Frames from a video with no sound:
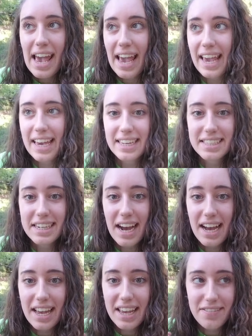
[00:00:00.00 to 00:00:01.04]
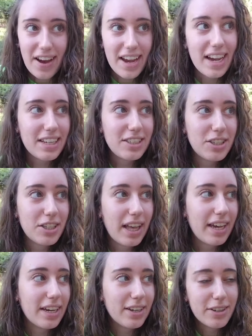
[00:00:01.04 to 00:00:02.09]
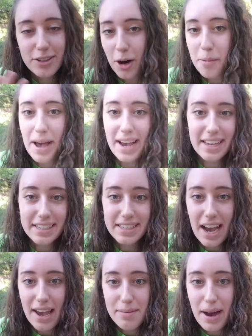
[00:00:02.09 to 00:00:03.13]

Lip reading: And if I had to go back in time,